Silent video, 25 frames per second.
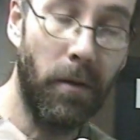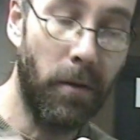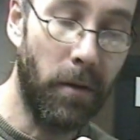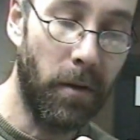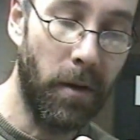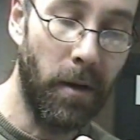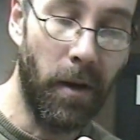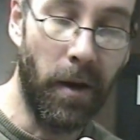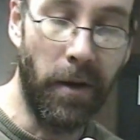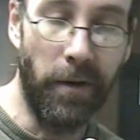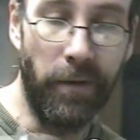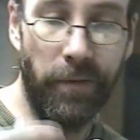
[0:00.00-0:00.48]

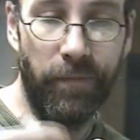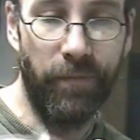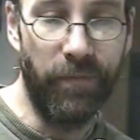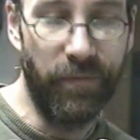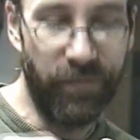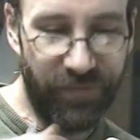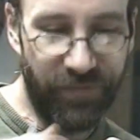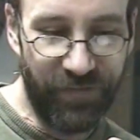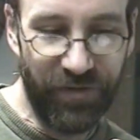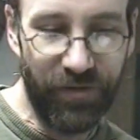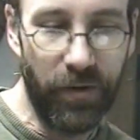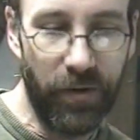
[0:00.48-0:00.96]
I
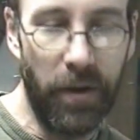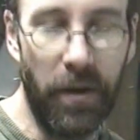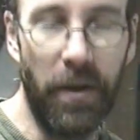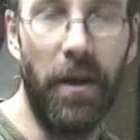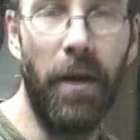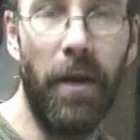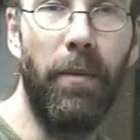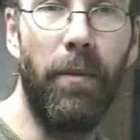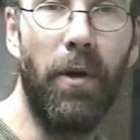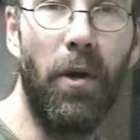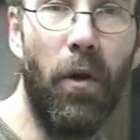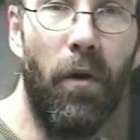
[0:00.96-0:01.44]
tipped
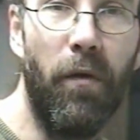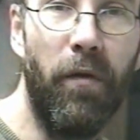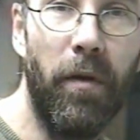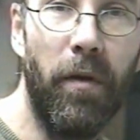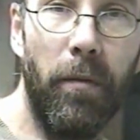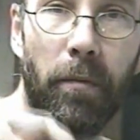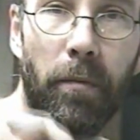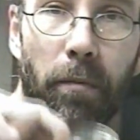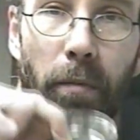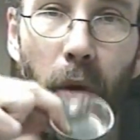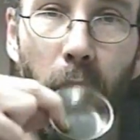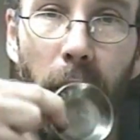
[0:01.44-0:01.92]
it over and
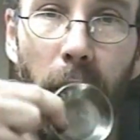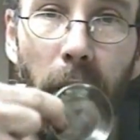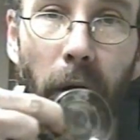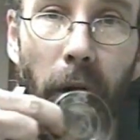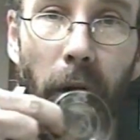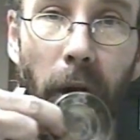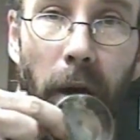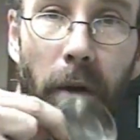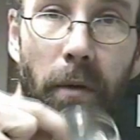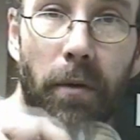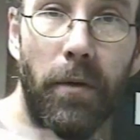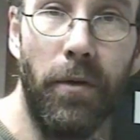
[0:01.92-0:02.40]
poured it all
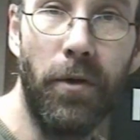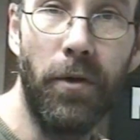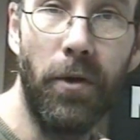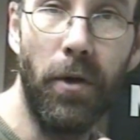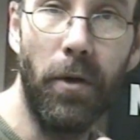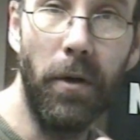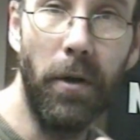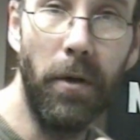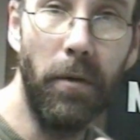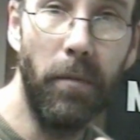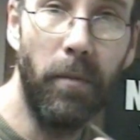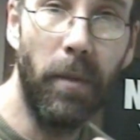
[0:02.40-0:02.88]
out and show you,
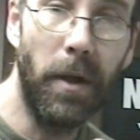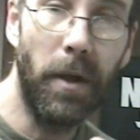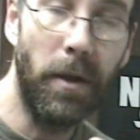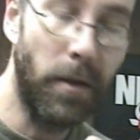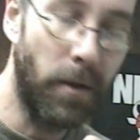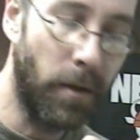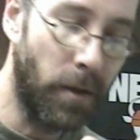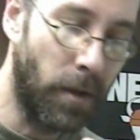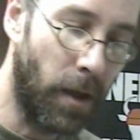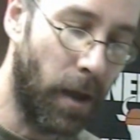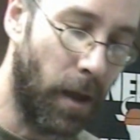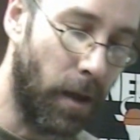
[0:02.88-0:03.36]
but
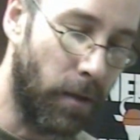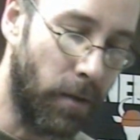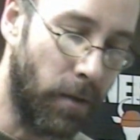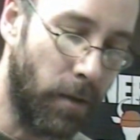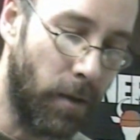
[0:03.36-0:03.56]
can't.